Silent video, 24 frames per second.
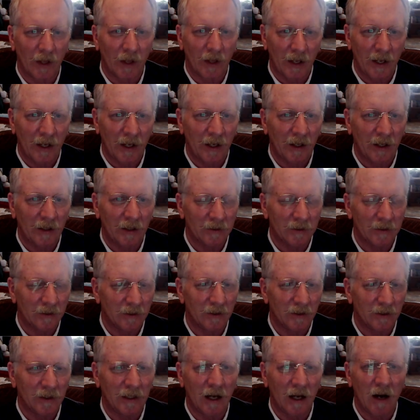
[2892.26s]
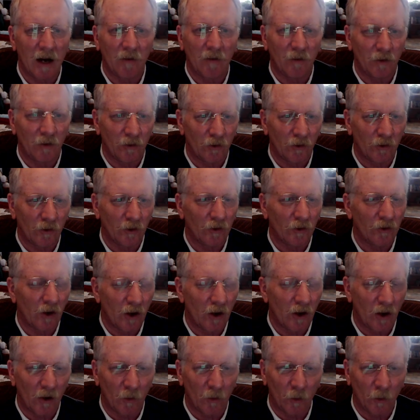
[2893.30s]
and the officers
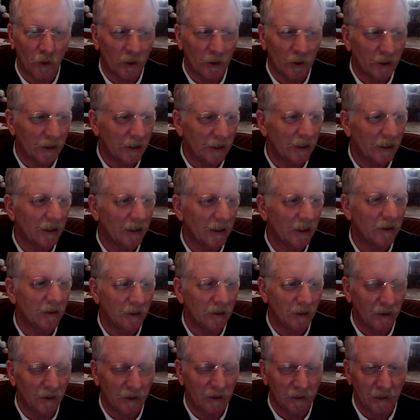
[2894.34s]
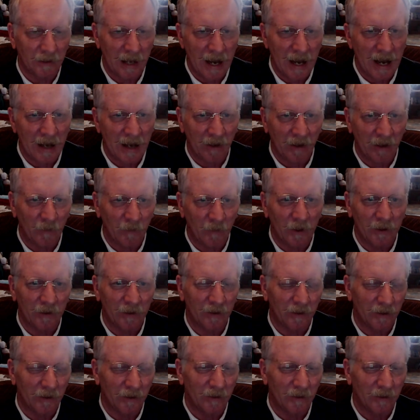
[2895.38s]
are really adamant.